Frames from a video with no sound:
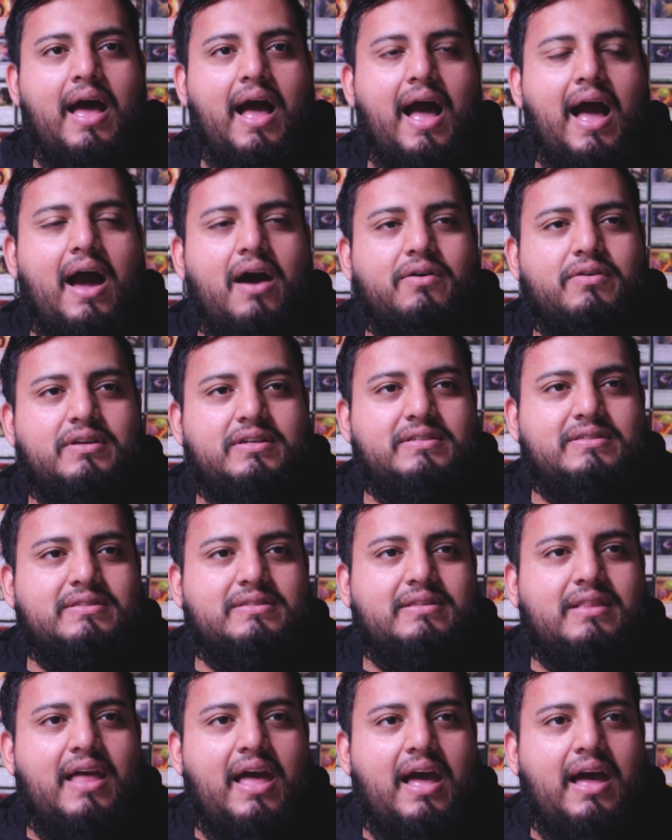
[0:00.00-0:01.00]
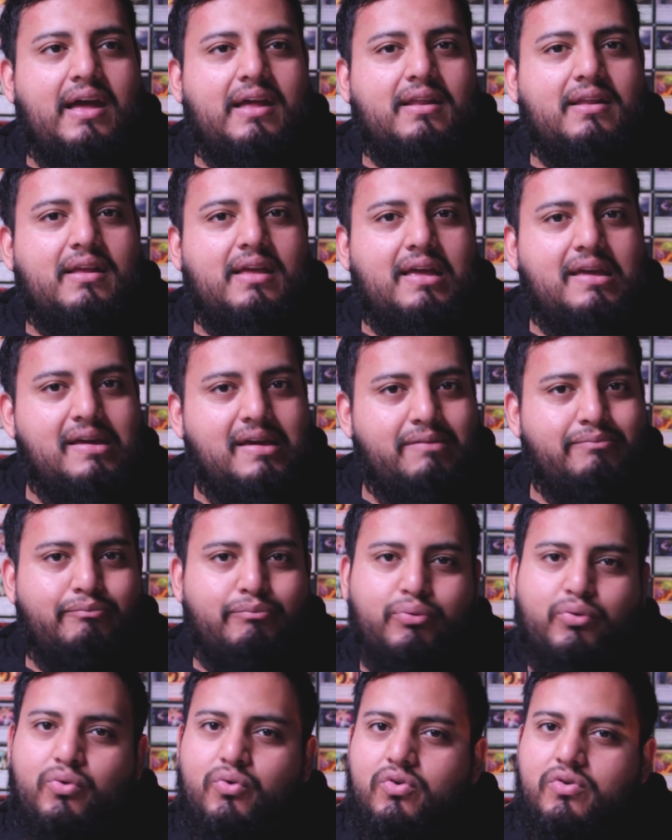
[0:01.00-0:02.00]
How does that
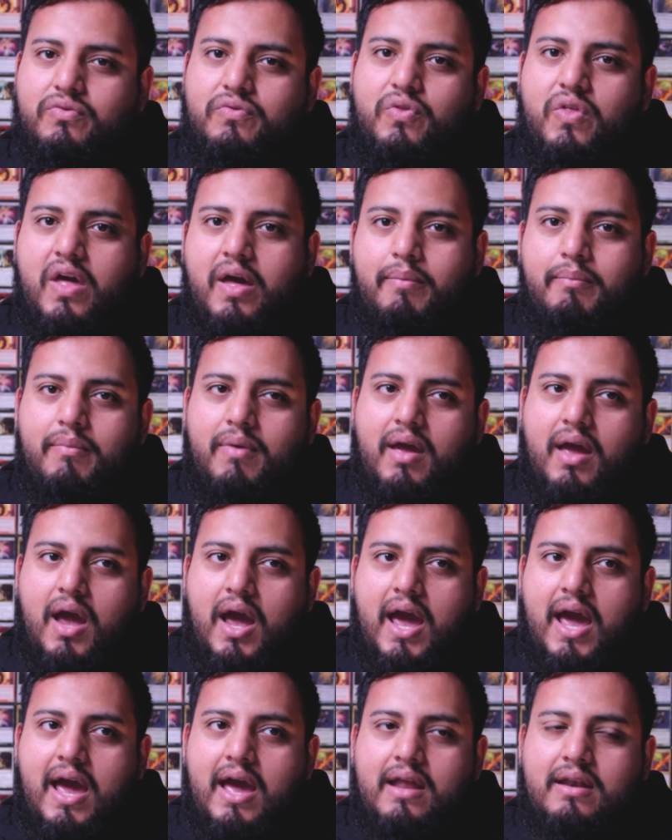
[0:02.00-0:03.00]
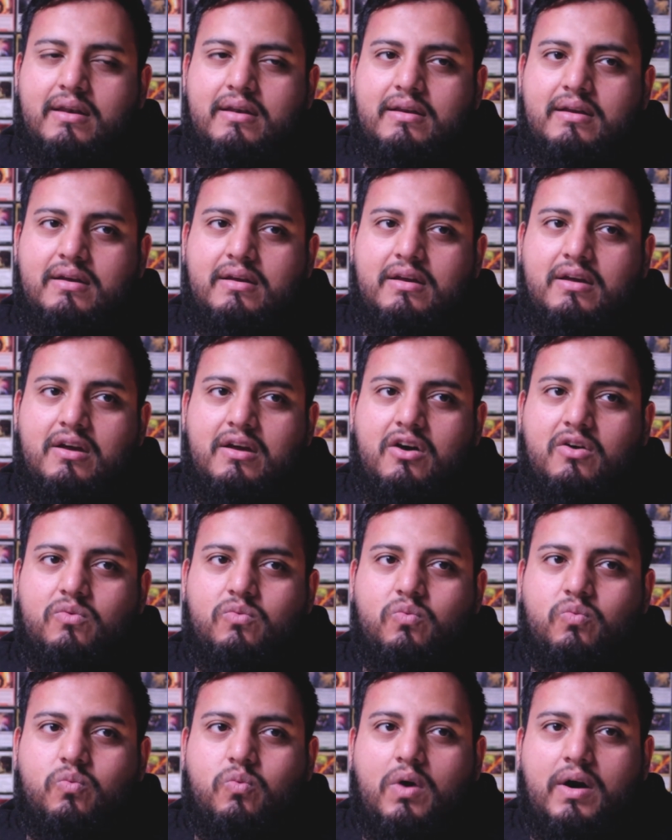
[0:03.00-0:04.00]
improve them? And
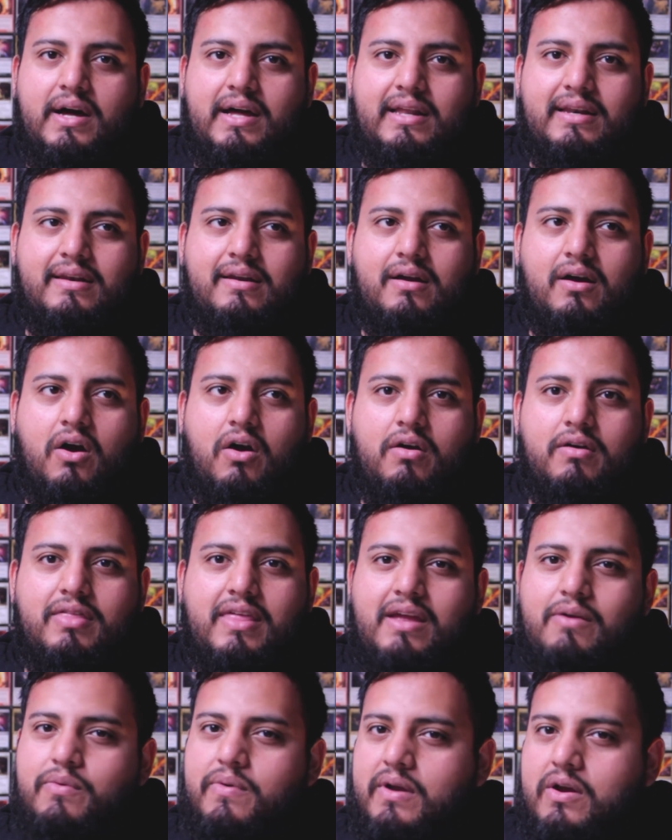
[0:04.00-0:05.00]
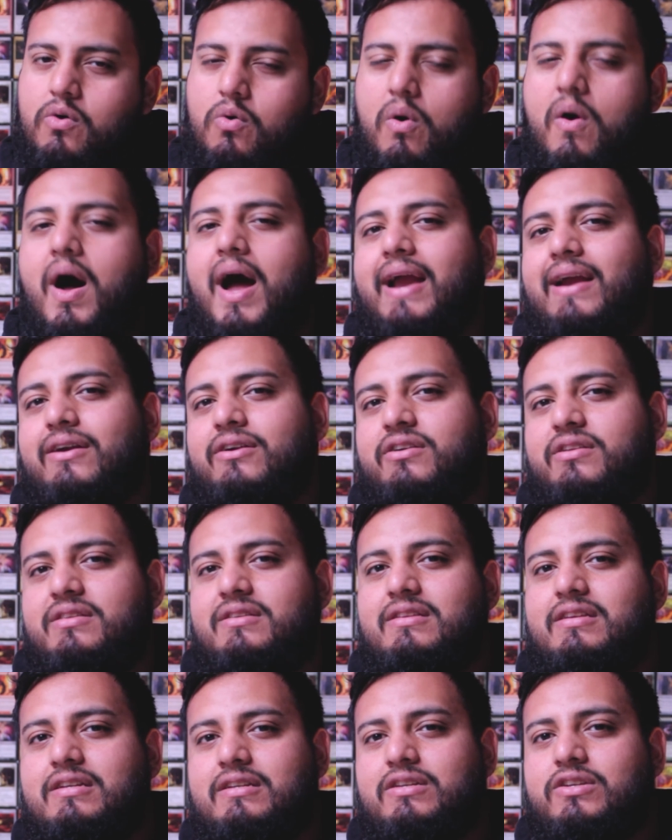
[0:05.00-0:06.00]
what are they
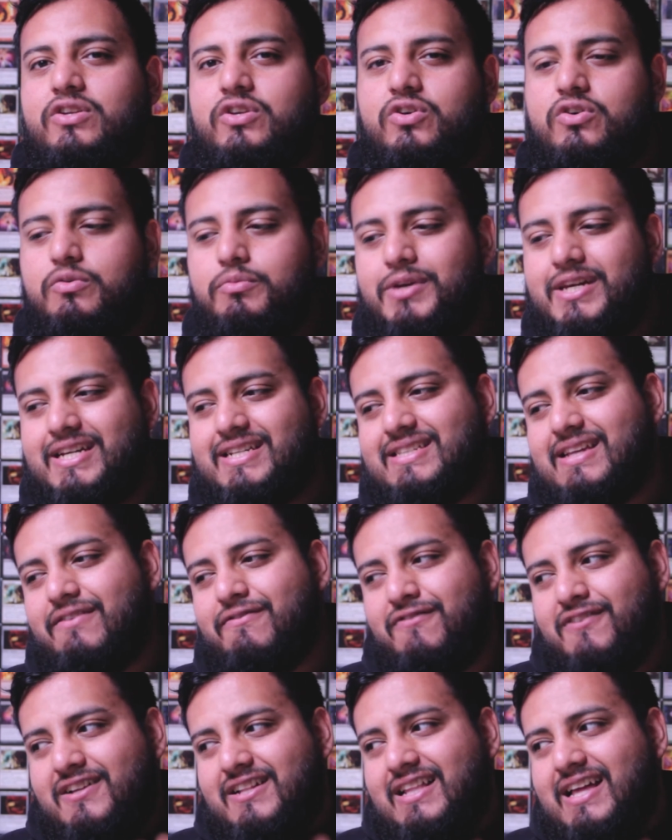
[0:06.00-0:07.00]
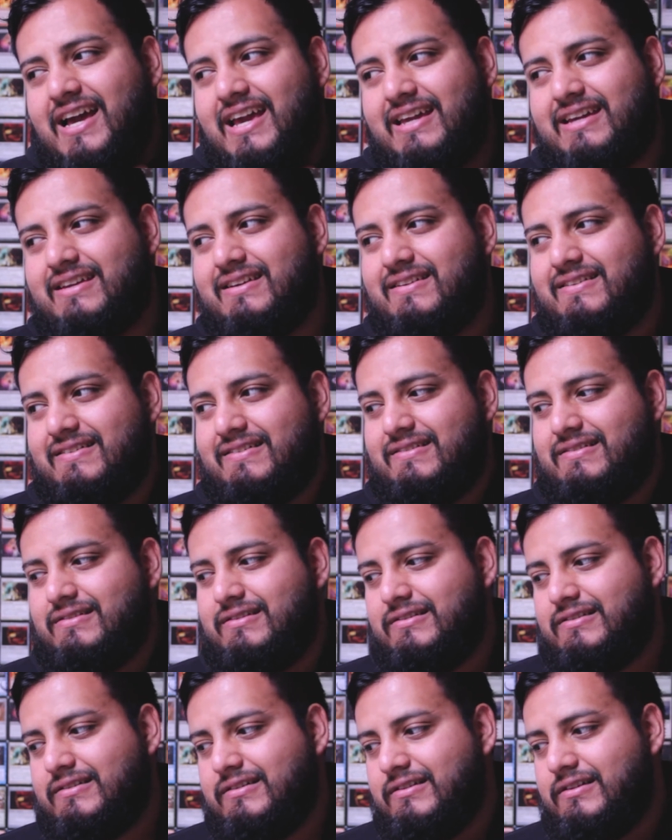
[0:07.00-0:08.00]
required to do? Because I feel like
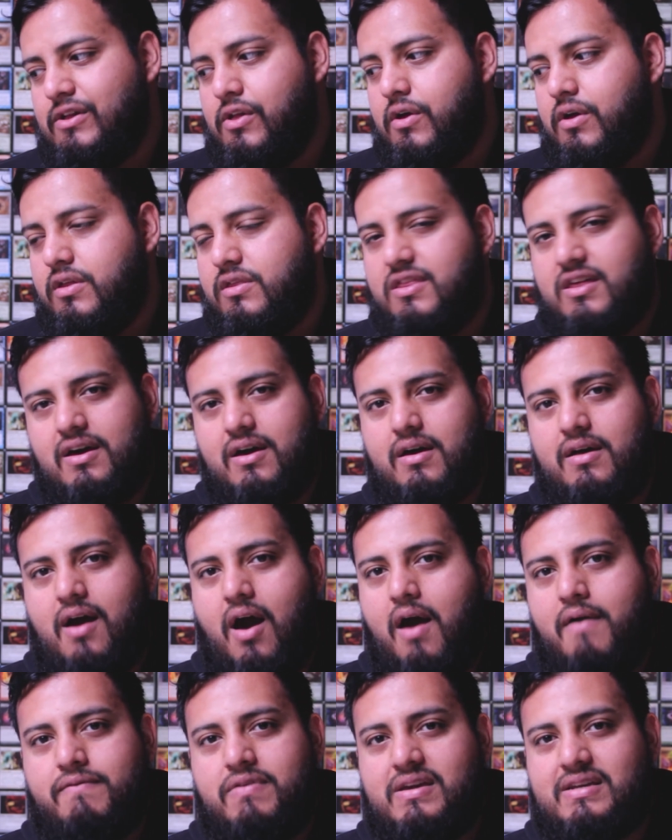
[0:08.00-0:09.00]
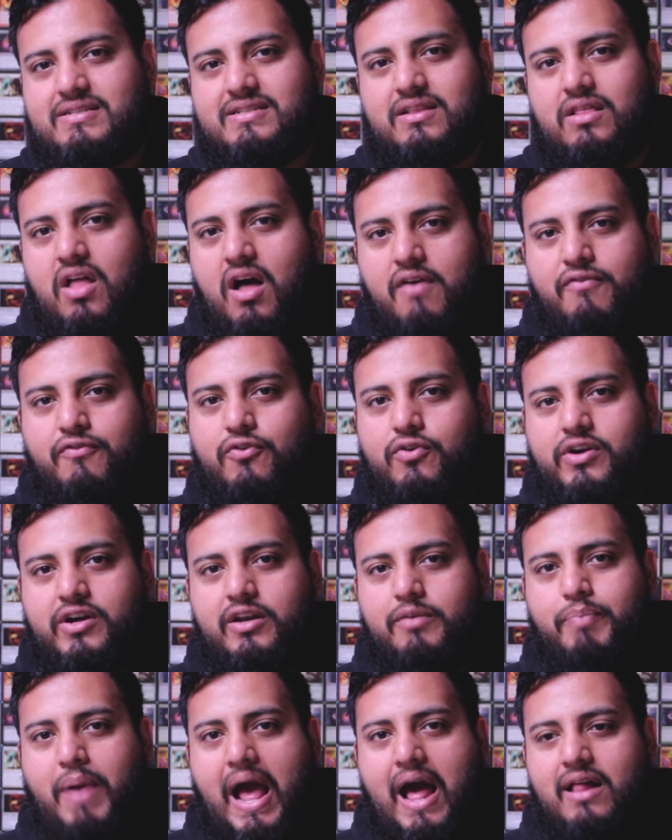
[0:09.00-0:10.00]
the obvious lawful
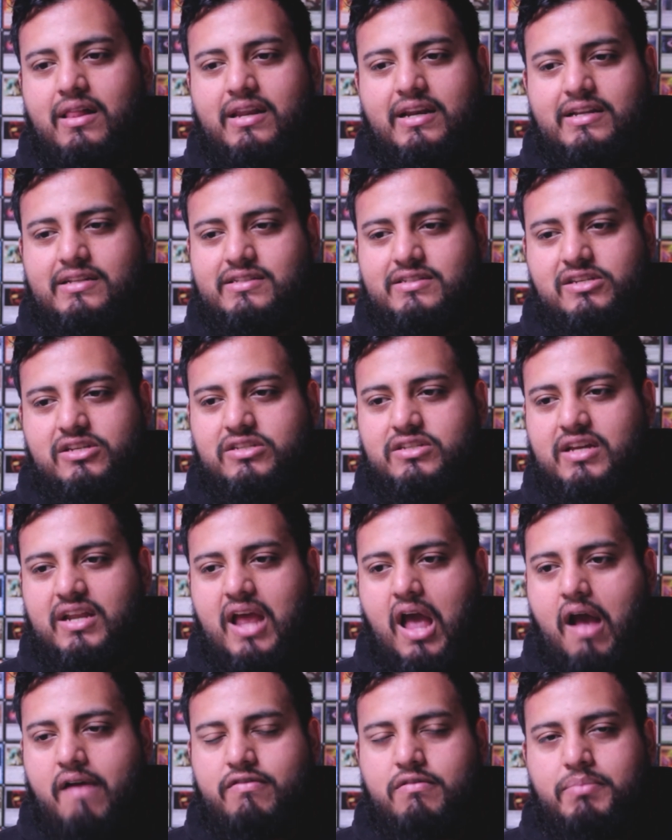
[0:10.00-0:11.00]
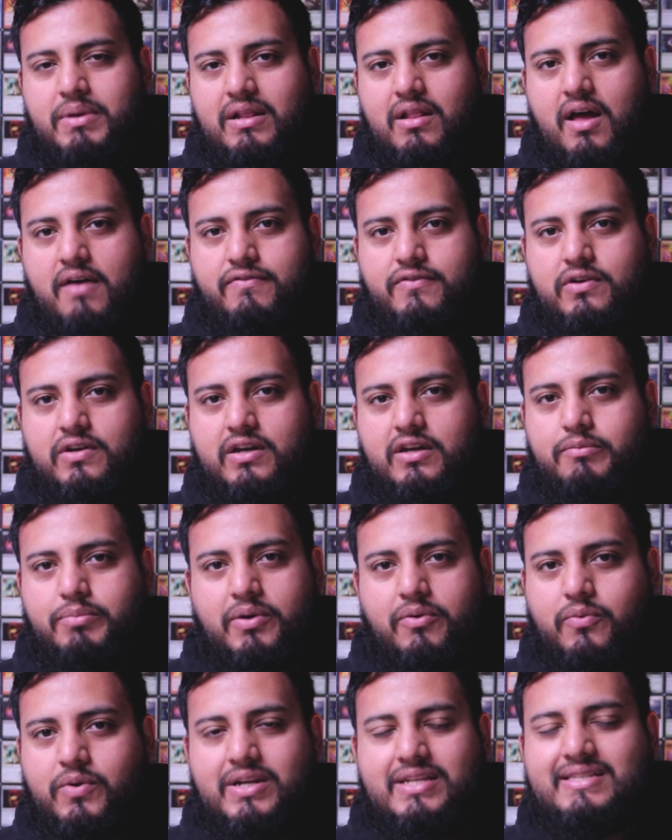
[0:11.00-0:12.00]
good paladin is just going to have to be lawful good.
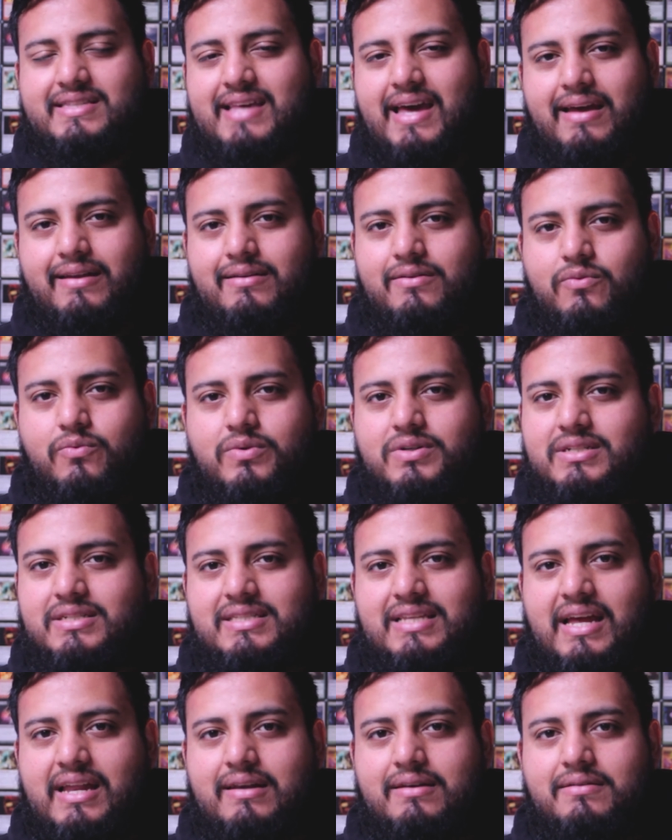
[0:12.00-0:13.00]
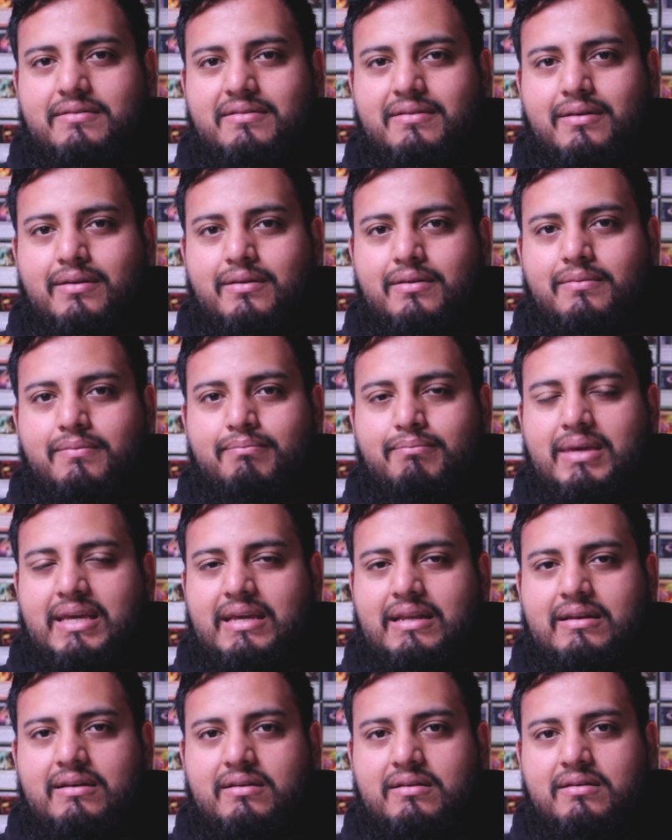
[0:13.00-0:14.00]
But what does that
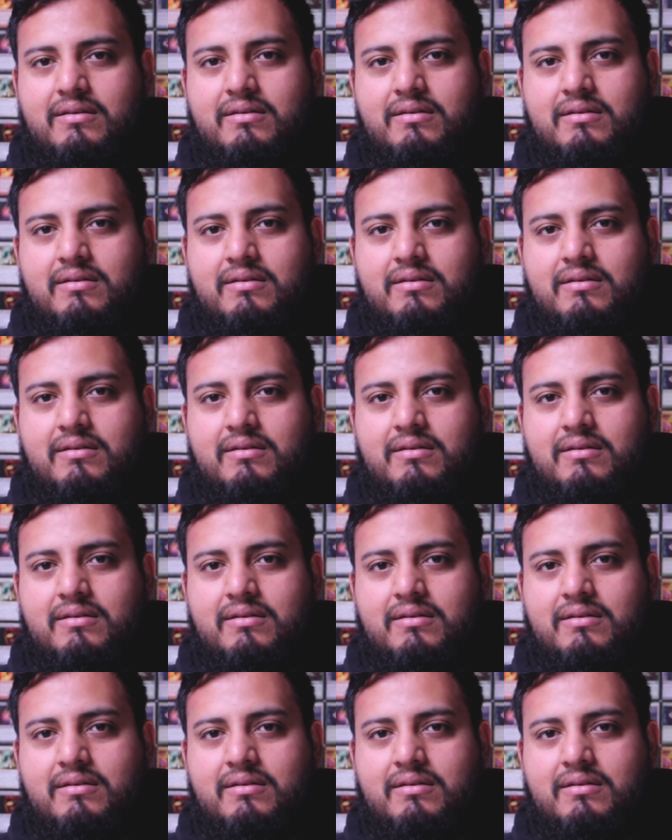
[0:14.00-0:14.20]
mean?